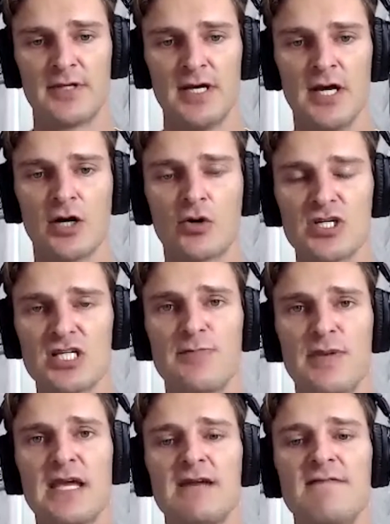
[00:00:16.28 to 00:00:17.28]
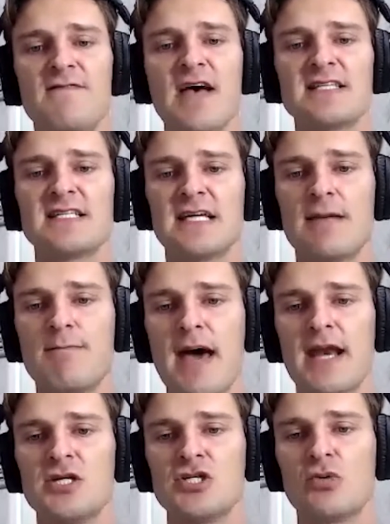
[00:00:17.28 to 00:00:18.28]
Chris has been investing and
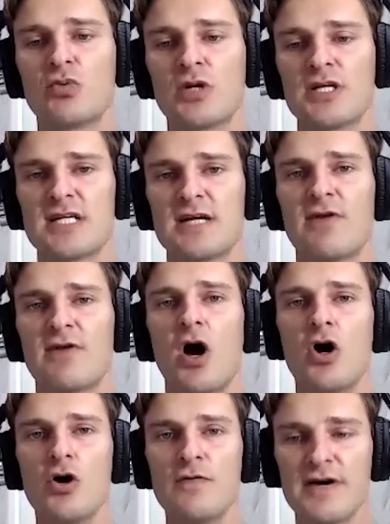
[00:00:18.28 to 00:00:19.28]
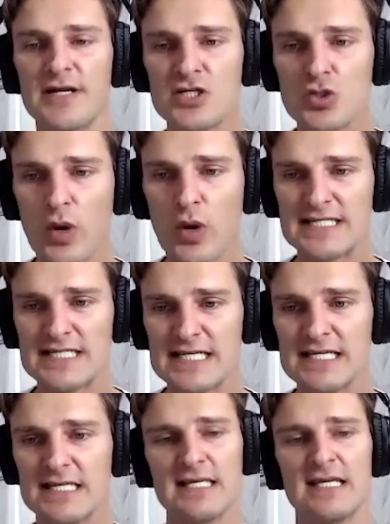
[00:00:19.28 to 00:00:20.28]
managing real estate for over 20
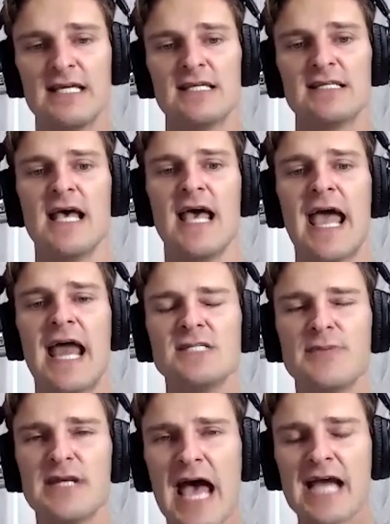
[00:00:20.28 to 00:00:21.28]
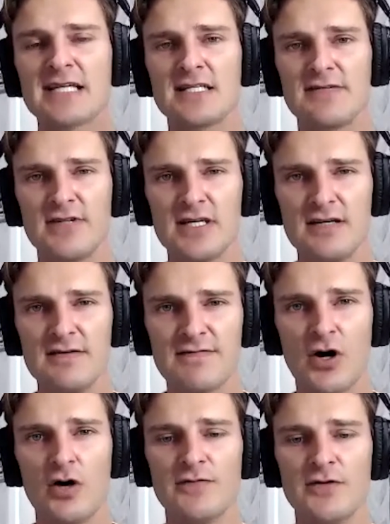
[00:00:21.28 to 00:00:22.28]
years, and he's been actively
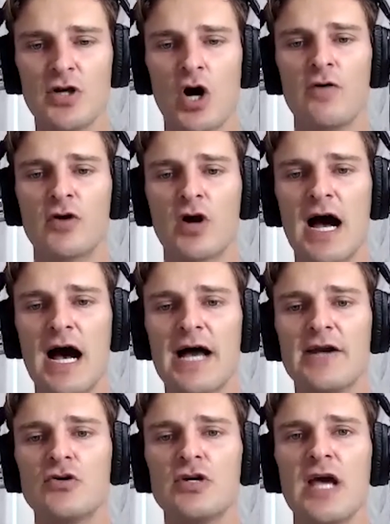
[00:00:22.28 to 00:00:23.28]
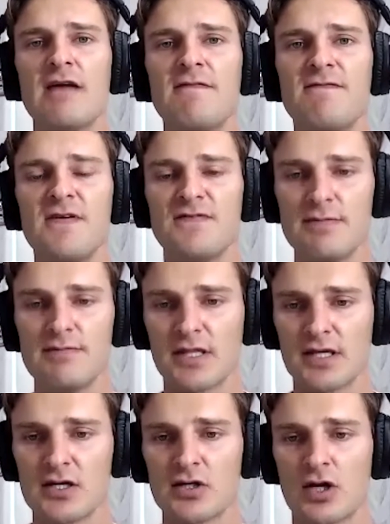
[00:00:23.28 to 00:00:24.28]
involved in over $150
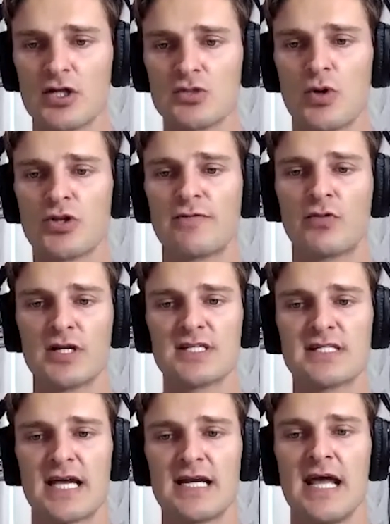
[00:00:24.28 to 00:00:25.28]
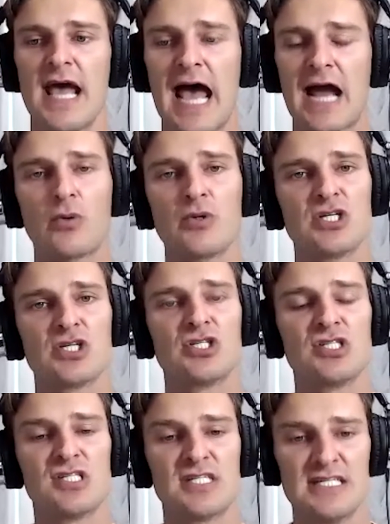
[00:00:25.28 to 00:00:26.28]
million worth of real estate
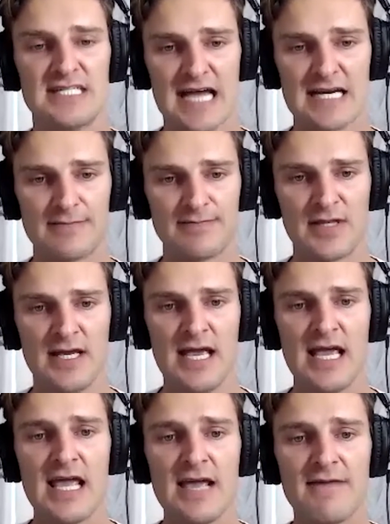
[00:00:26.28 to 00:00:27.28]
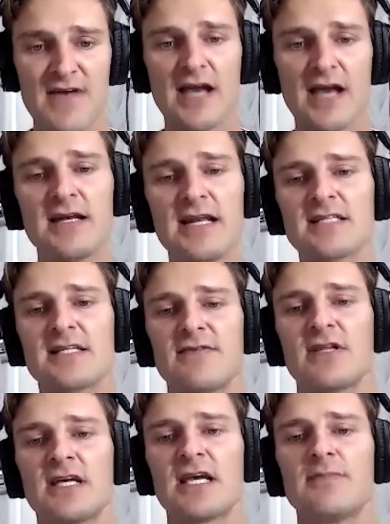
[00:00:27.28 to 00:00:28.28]
acquisitions to date. He founded Next
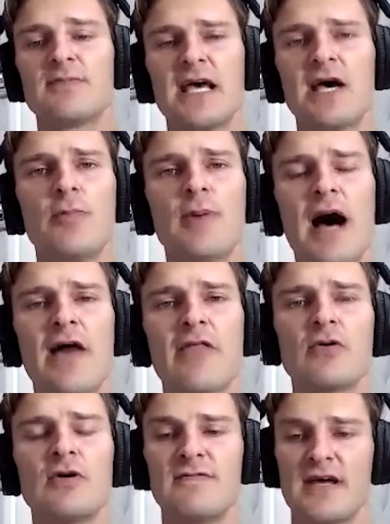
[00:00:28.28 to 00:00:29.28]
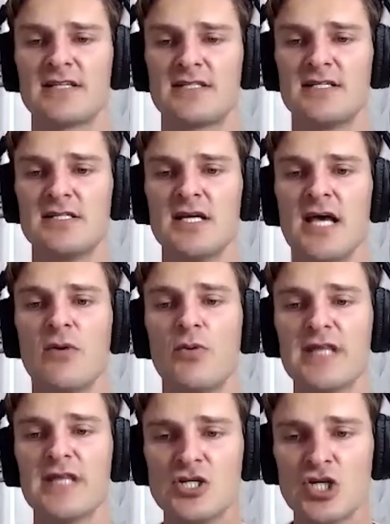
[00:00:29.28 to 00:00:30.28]
Level Income to help other investors
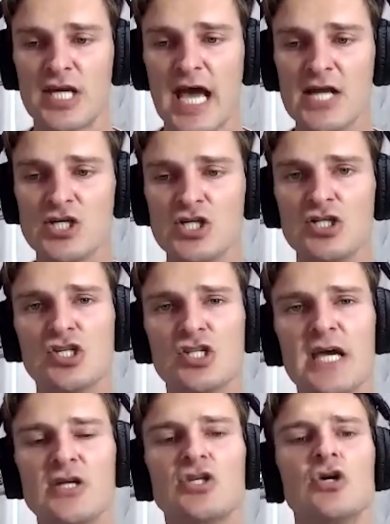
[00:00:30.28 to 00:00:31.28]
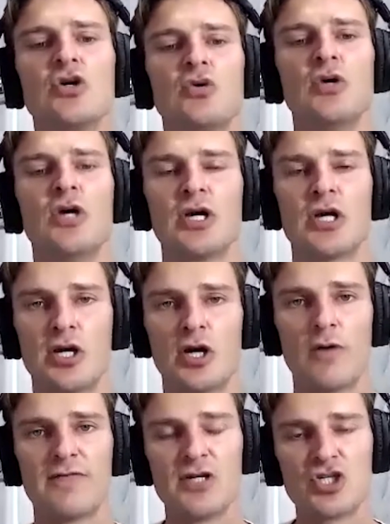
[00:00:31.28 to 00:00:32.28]
with education so they too can
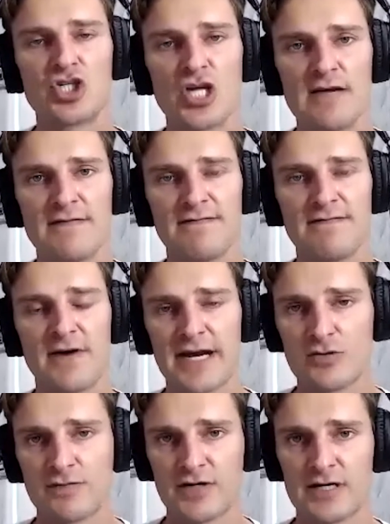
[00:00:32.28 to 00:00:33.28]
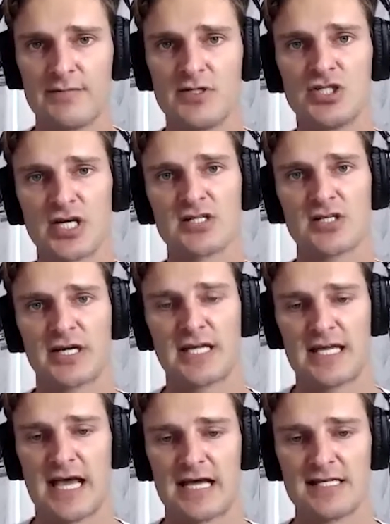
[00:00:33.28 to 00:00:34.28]
go off and achieve financial freedom just like
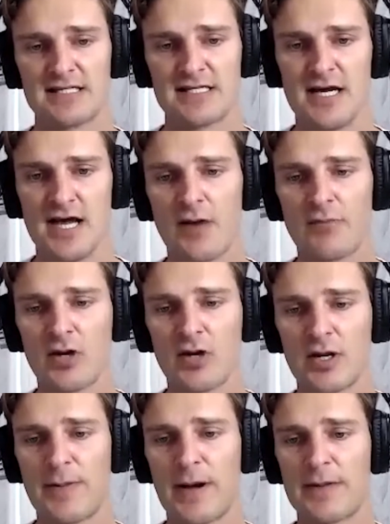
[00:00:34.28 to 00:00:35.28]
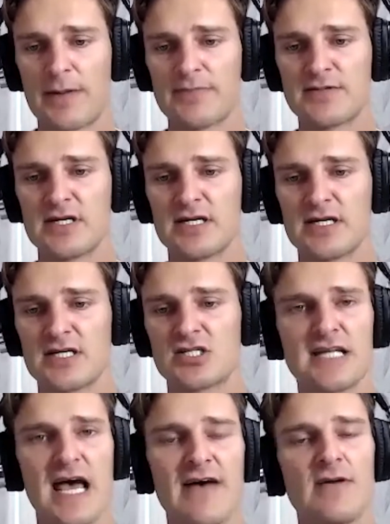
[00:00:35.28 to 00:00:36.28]
he has. I'm really pumped and excited to have him on
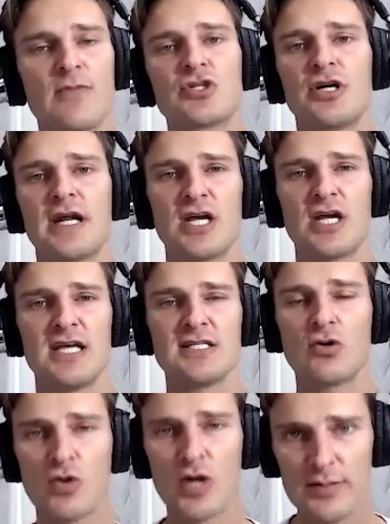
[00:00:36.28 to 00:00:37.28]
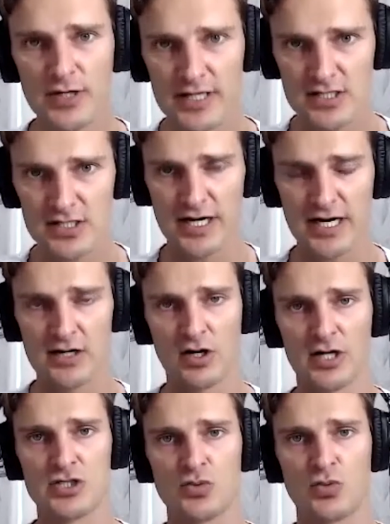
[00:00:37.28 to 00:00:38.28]
the show today to share his incredible insight and
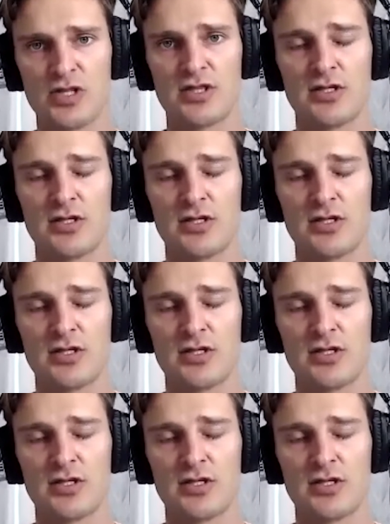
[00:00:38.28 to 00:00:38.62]
knowledge with the